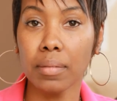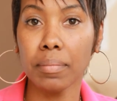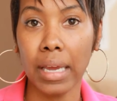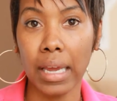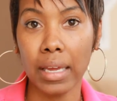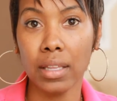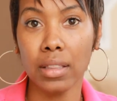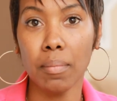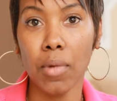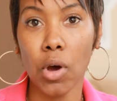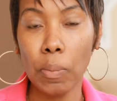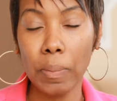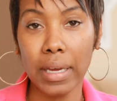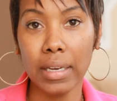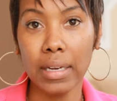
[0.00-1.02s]
and being in the
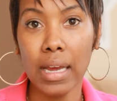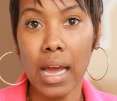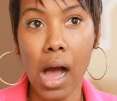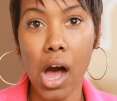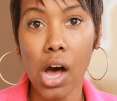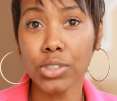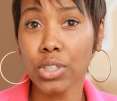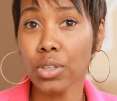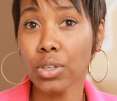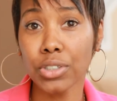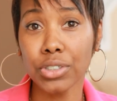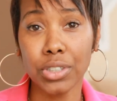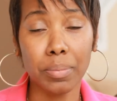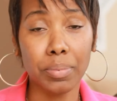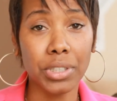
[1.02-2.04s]
moment. Also
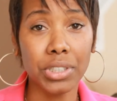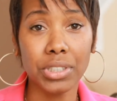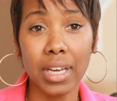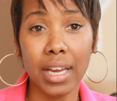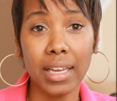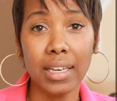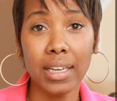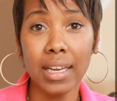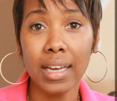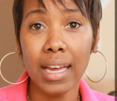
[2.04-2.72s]
learned to appreciate